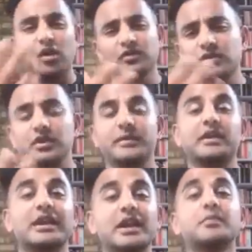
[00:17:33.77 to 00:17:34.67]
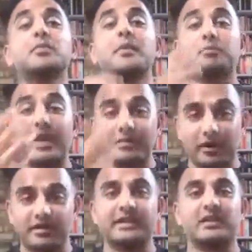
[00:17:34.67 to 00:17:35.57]
Also a little bit of their labor, but
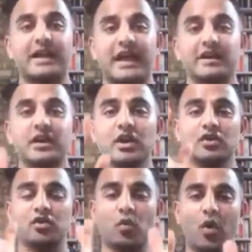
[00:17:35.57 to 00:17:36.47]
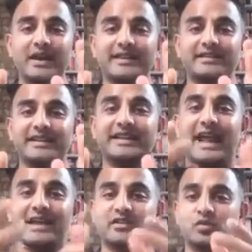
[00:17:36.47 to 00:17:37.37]
primarily their land. So one is seen
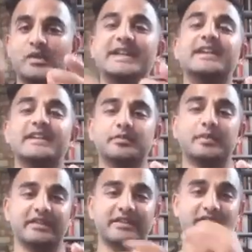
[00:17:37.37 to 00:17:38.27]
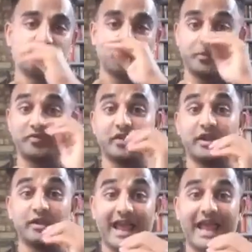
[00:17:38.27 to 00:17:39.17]
as, we need to dispossess this group for
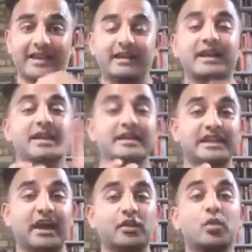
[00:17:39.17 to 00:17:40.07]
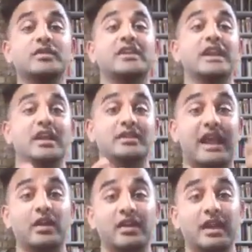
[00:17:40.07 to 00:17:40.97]
their land. The other one
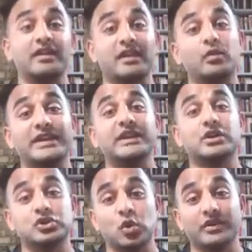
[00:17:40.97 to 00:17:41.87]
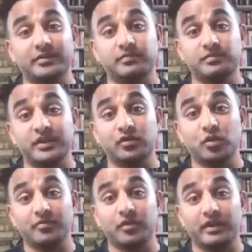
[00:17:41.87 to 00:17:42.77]
is that we need to control this
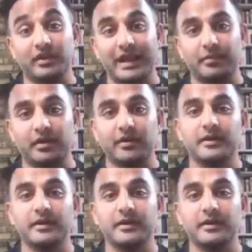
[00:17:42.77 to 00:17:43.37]
group for their labor.